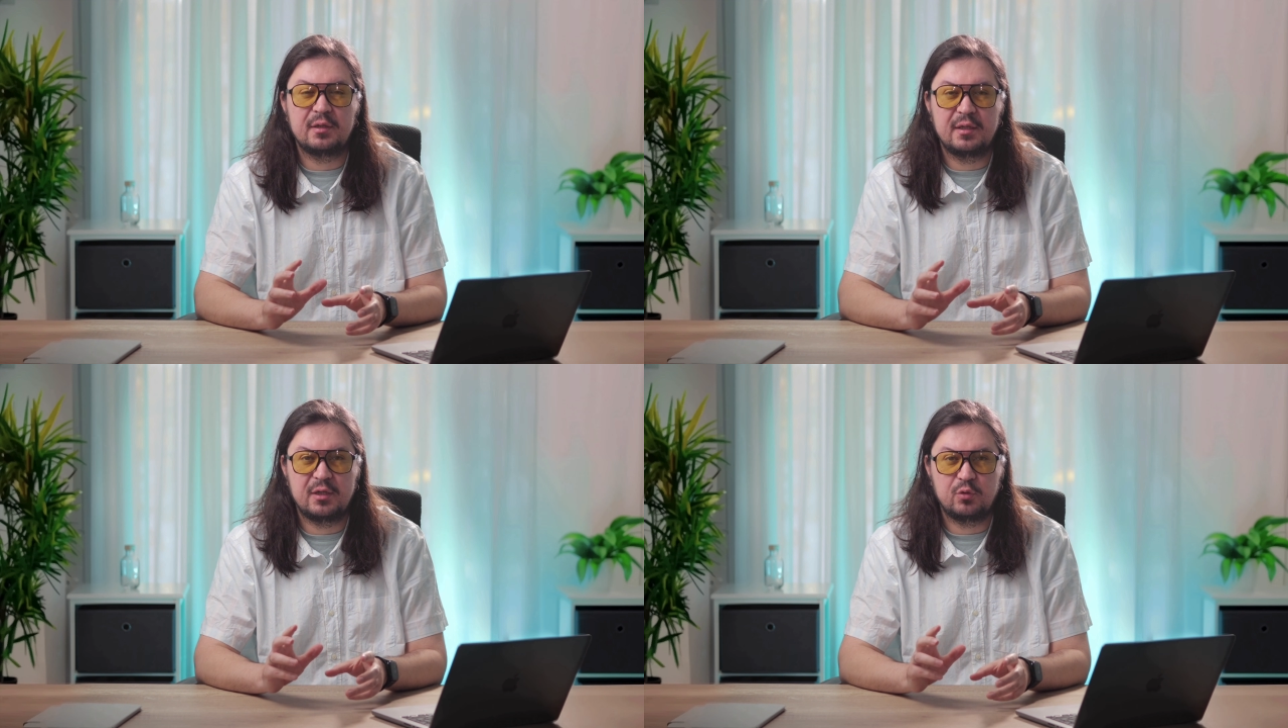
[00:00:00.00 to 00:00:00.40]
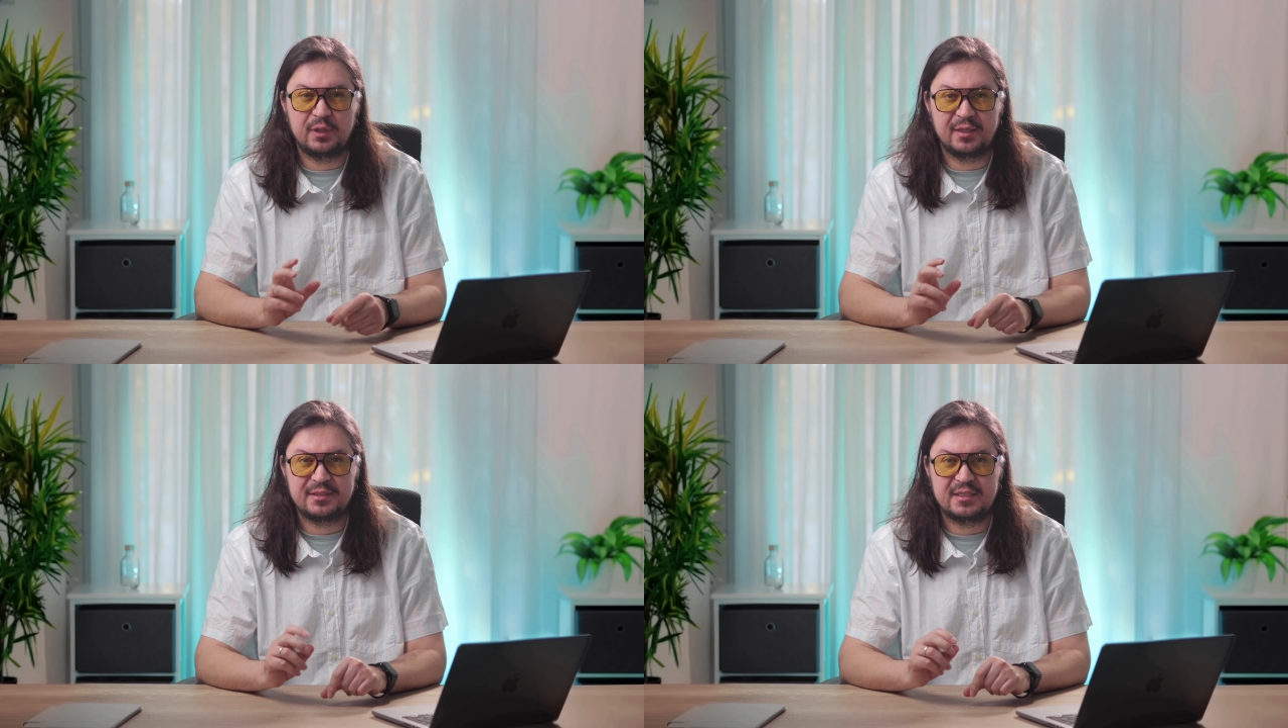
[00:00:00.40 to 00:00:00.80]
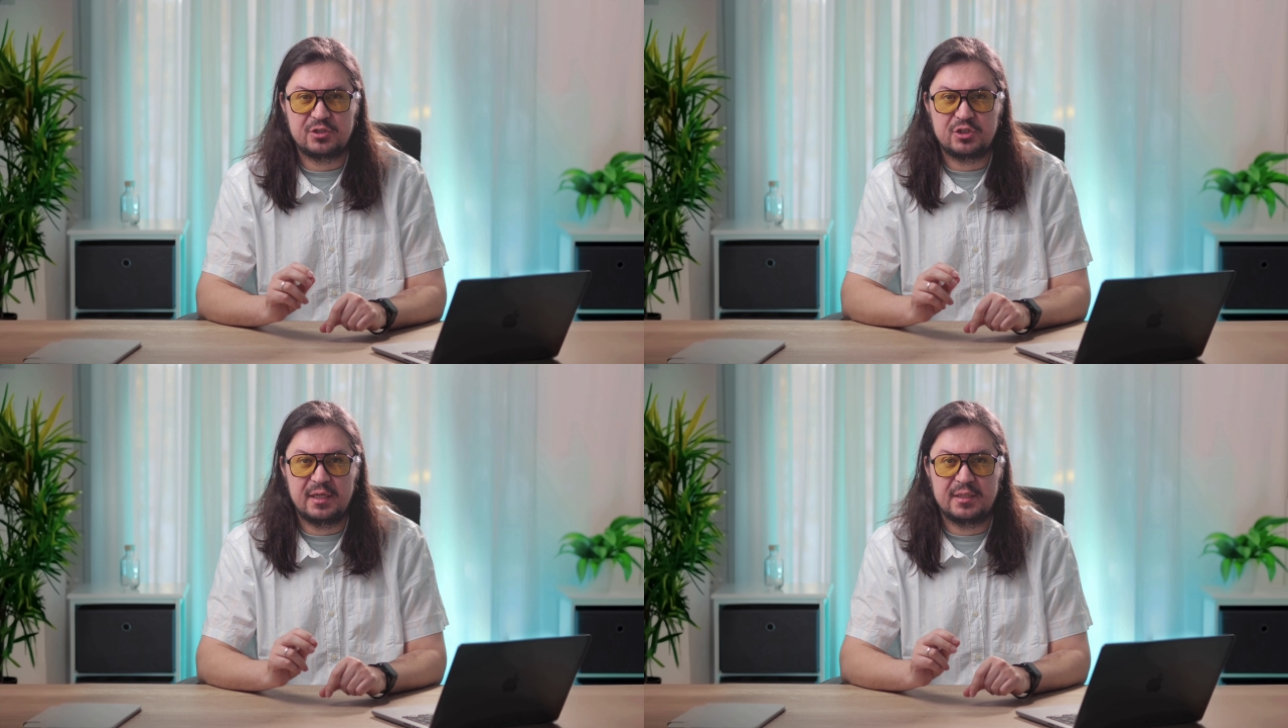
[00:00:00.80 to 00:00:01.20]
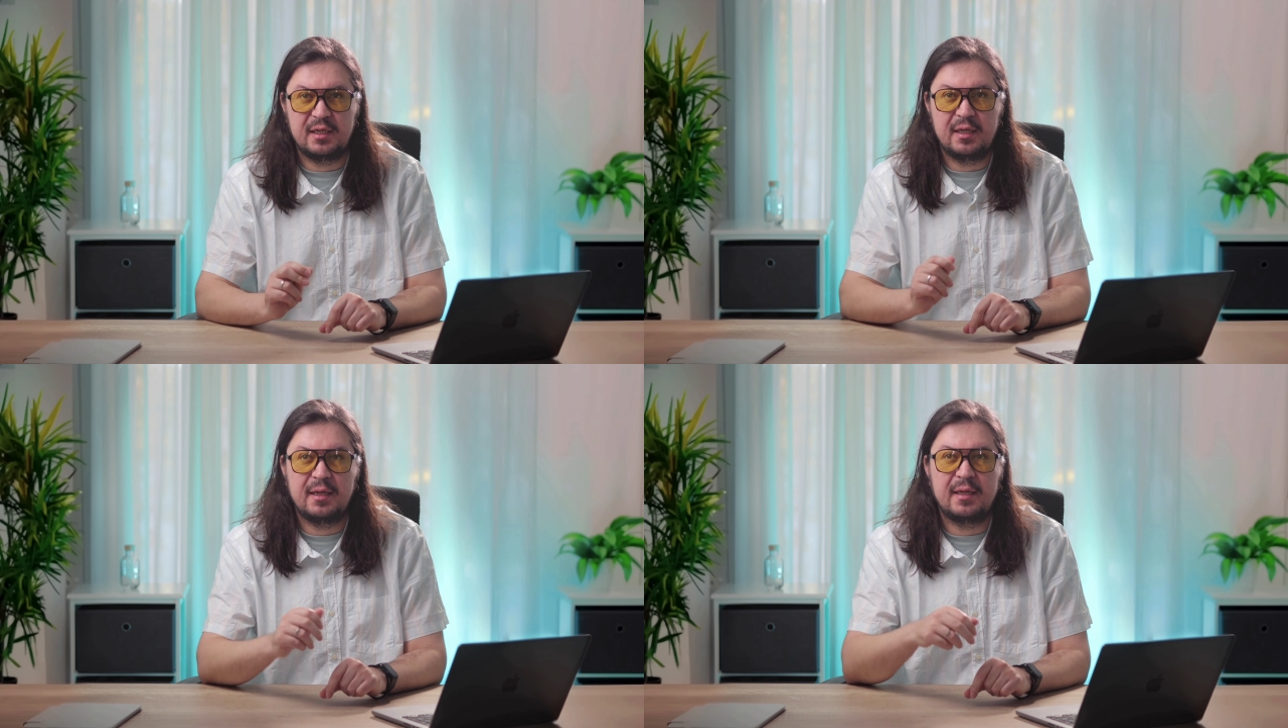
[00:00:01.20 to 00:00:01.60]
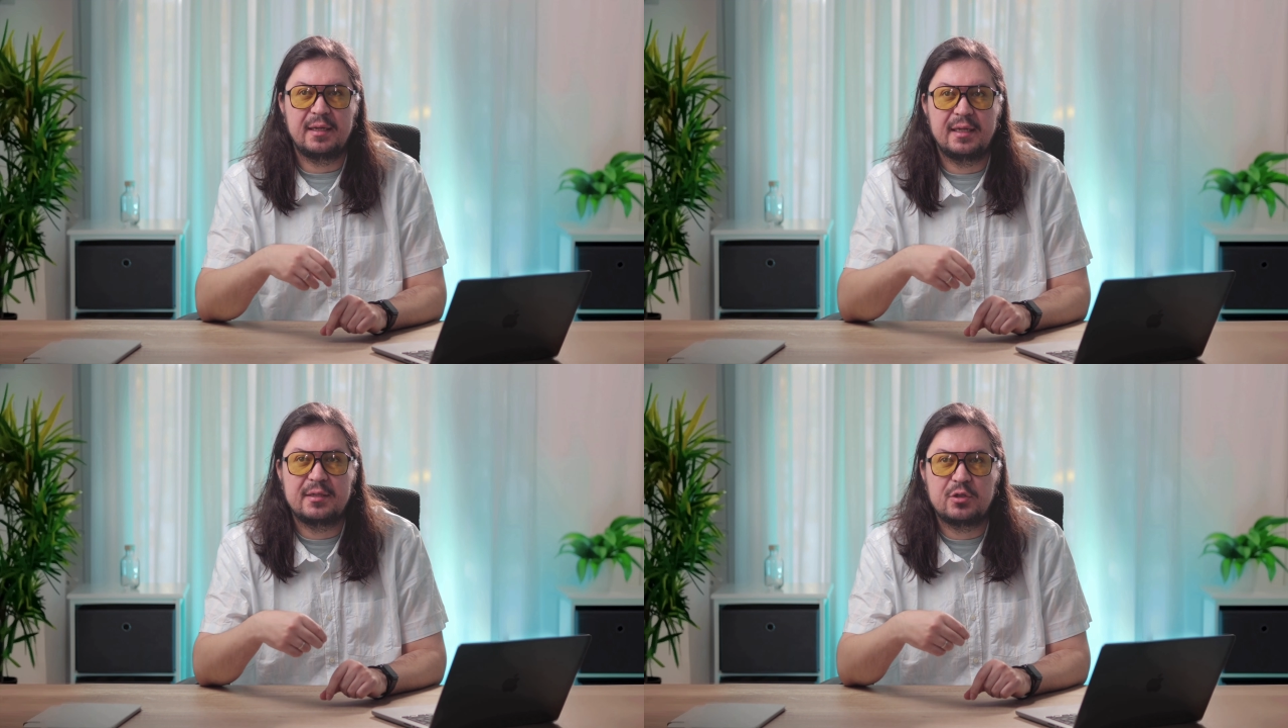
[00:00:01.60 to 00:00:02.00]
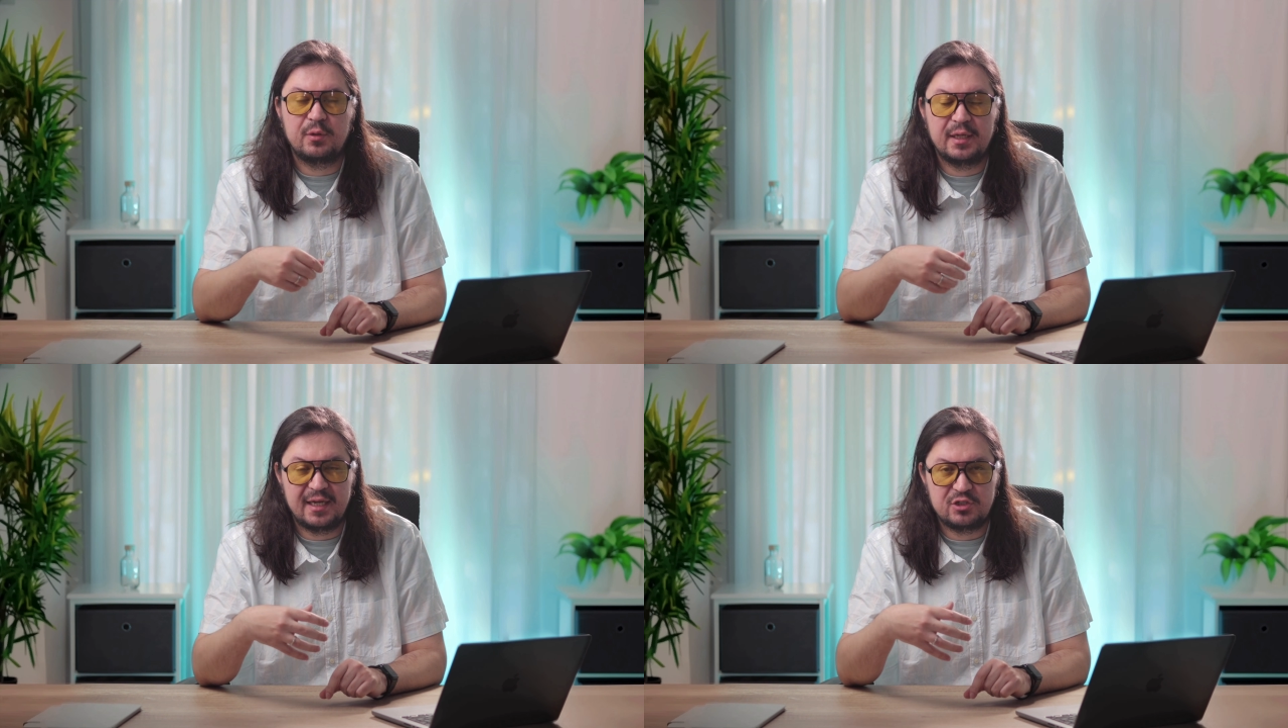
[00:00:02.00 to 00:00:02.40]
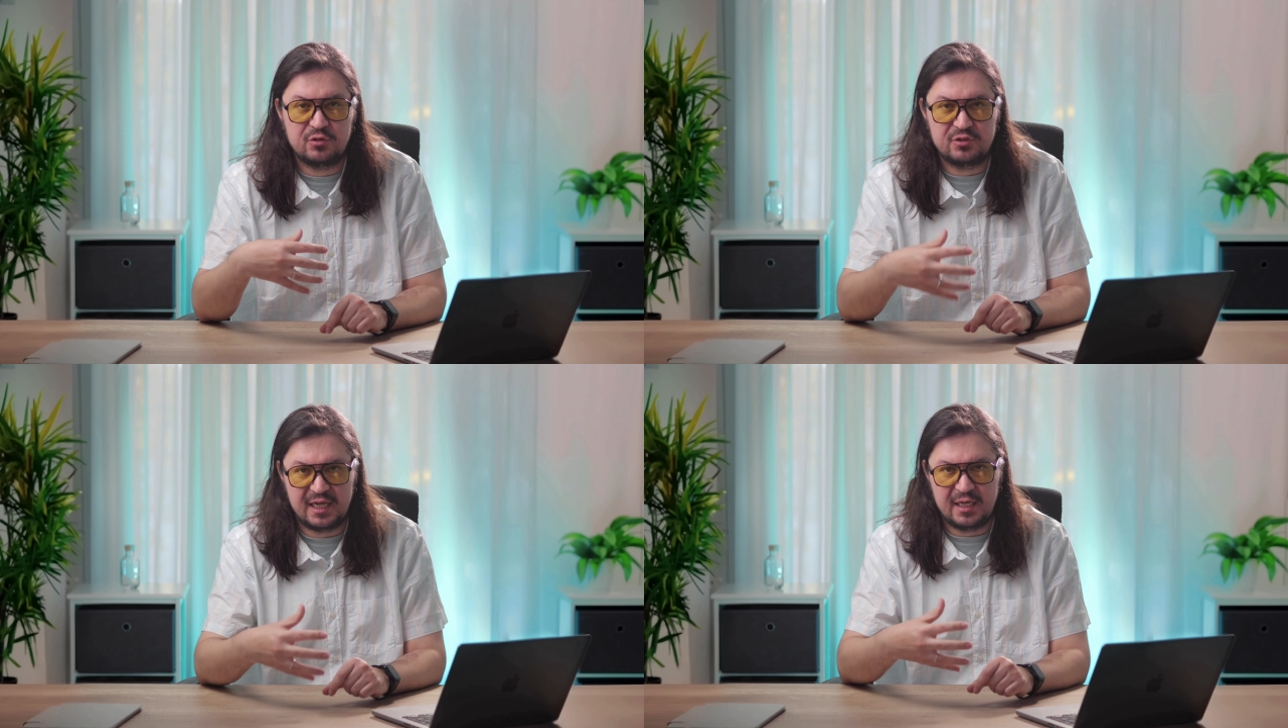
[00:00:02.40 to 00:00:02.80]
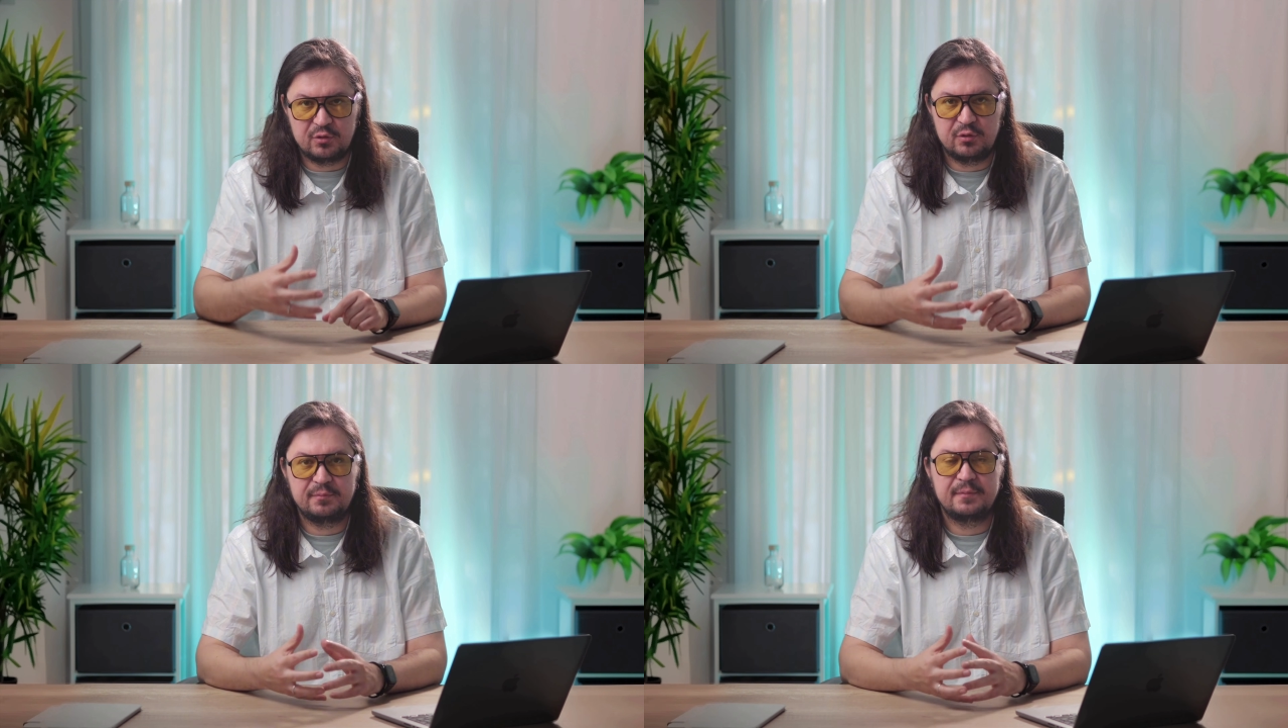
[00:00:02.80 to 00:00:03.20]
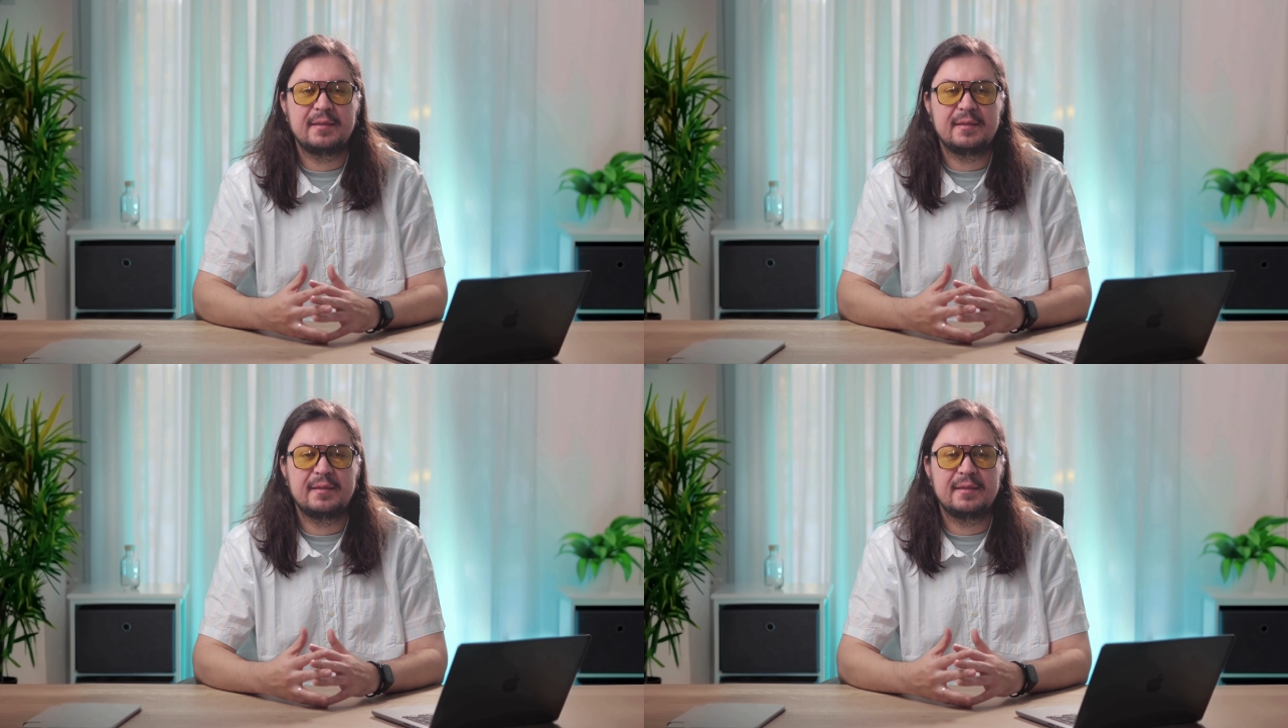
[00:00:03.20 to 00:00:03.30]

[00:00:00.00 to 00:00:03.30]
turning a well-intentioned idea into a national scandal.